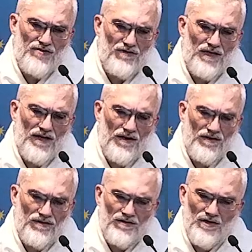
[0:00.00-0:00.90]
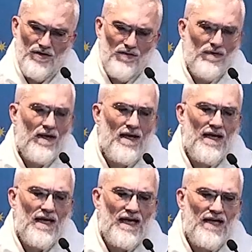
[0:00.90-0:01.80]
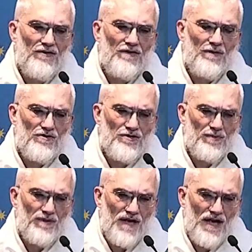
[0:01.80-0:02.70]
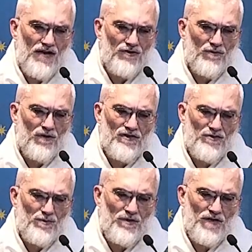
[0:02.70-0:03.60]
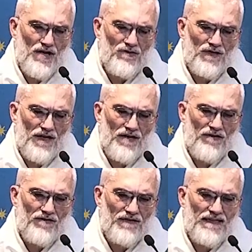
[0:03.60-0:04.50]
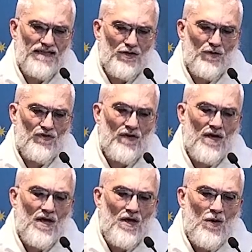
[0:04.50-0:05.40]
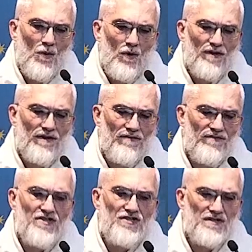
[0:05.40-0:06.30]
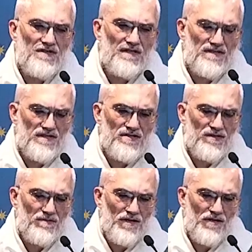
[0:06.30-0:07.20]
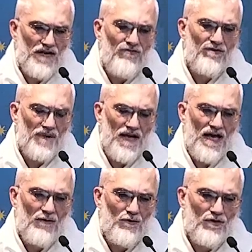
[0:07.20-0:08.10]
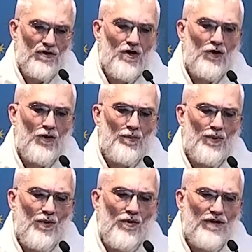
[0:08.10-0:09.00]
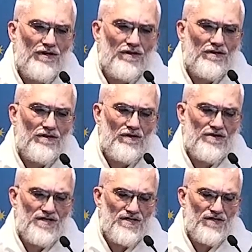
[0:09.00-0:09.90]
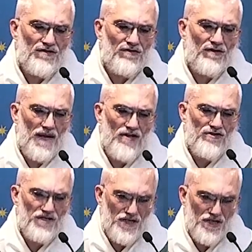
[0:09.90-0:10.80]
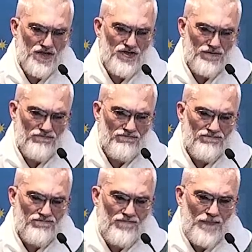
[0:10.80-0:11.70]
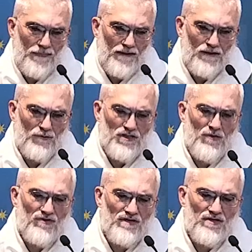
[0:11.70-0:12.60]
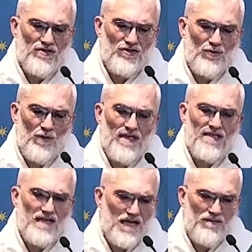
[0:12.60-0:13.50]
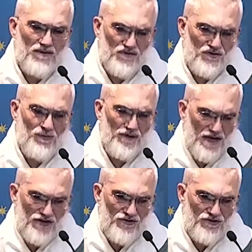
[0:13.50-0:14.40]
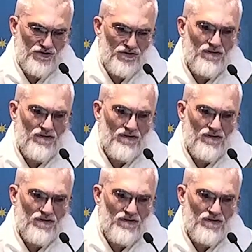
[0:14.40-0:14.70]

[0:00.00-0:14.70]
character. No, he knew they were supernatural, but supernatural character he didn't know was whether the visions that Sister Mary Ephrem had were corporeal or just in her imagination. In other words, he wasn't sure what type of supernatural